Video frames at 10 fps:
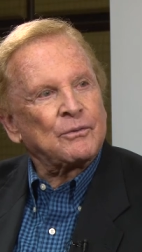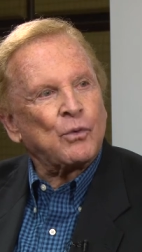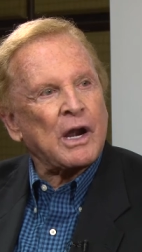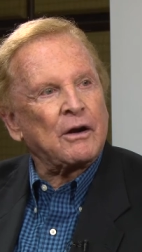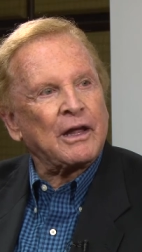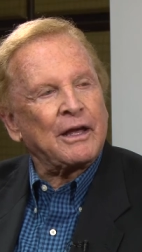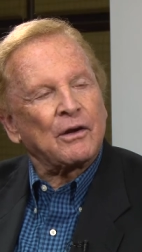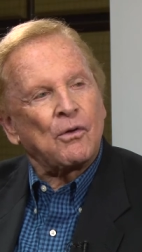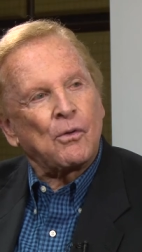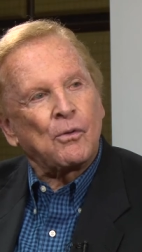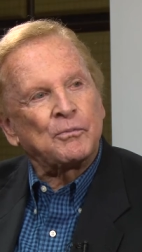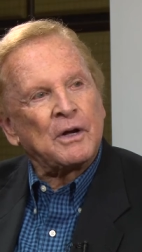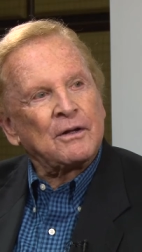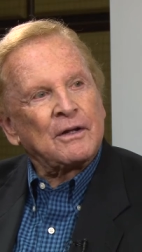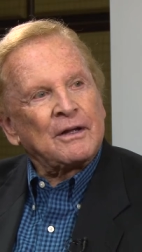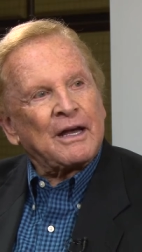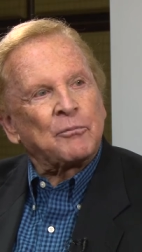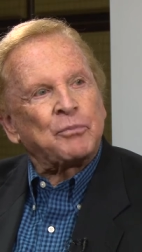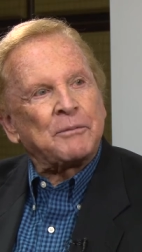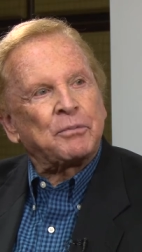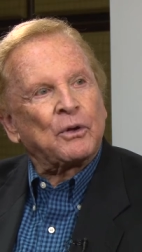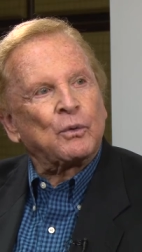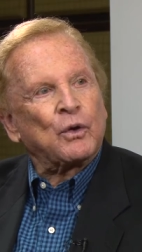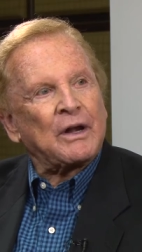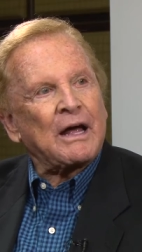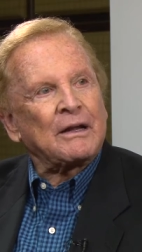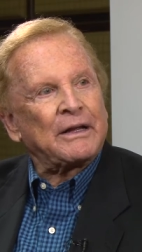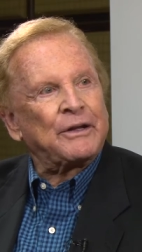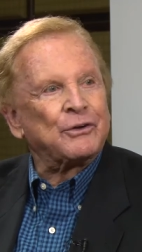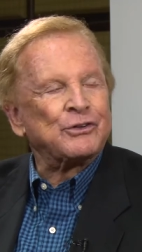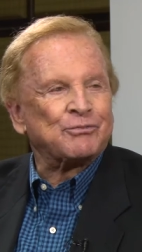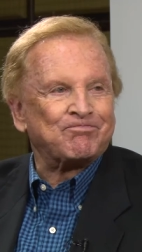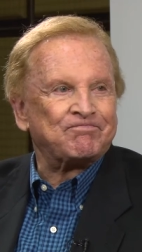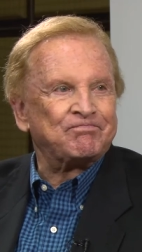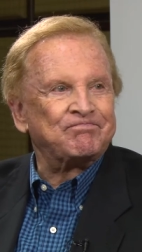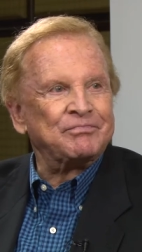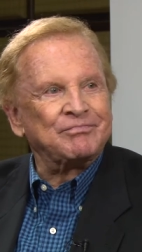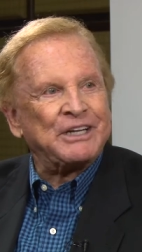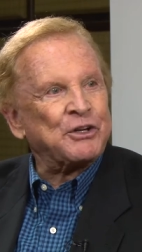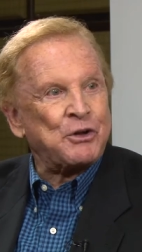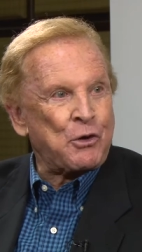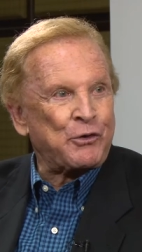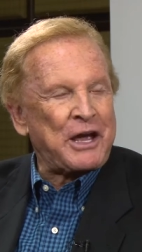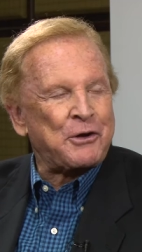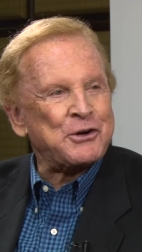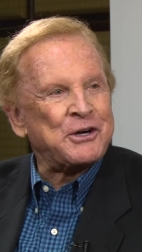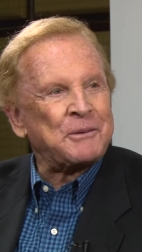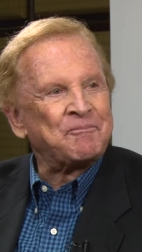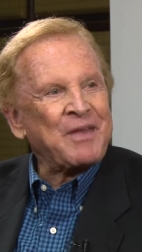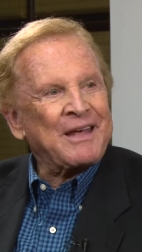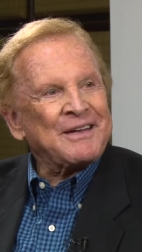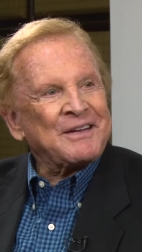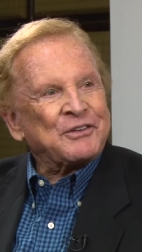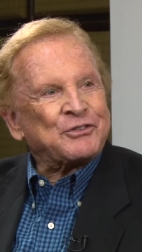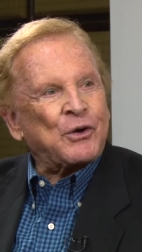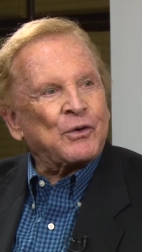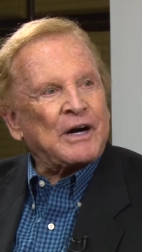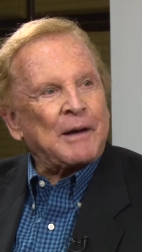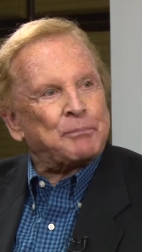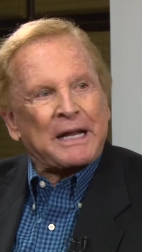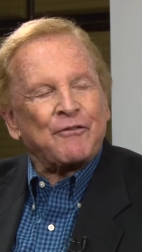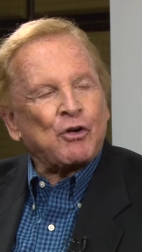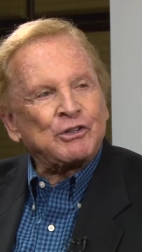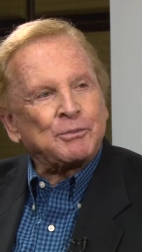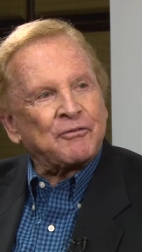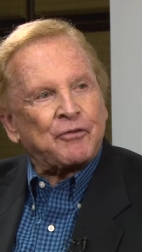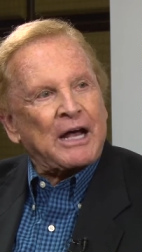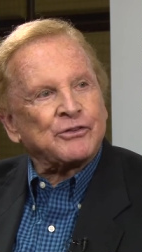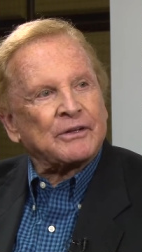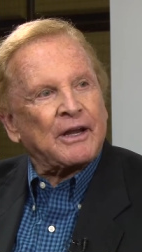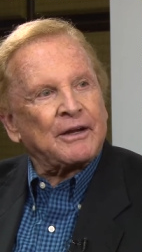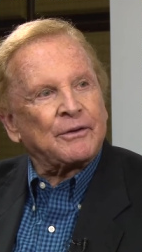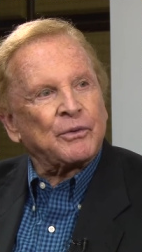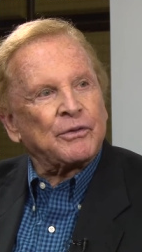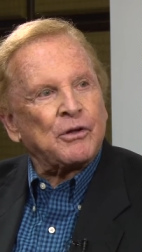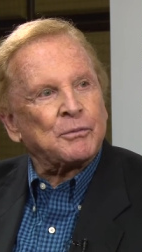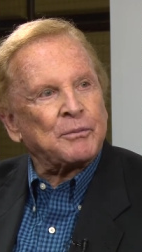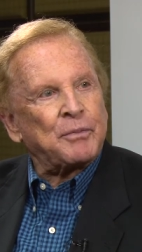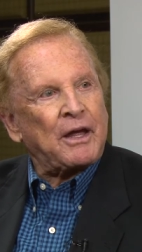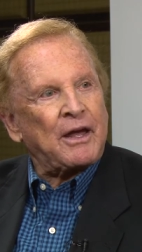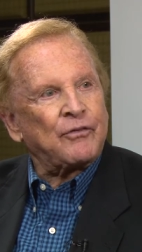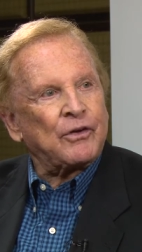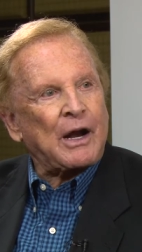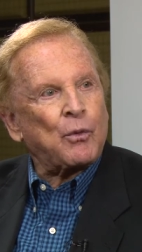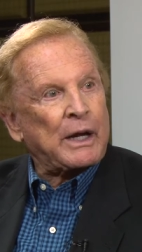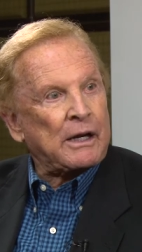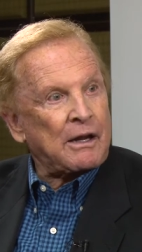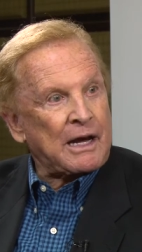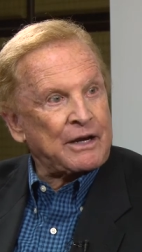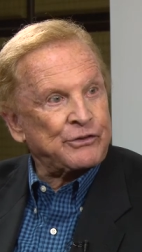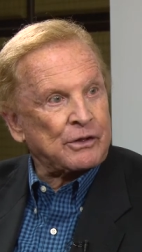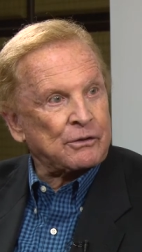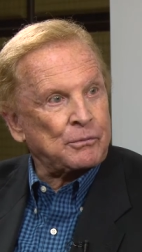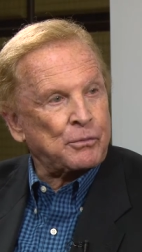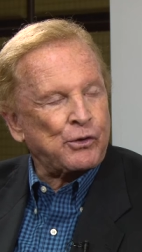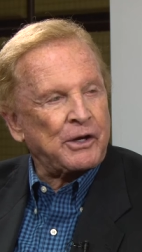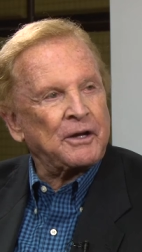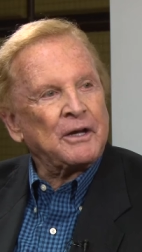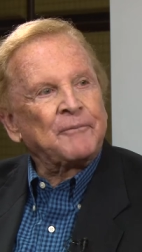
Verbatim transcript: wanted to get home, and people who were not leaders didn't know they could. So, I, but I've always been fascinated with human behavior. I read a lot as a little boy.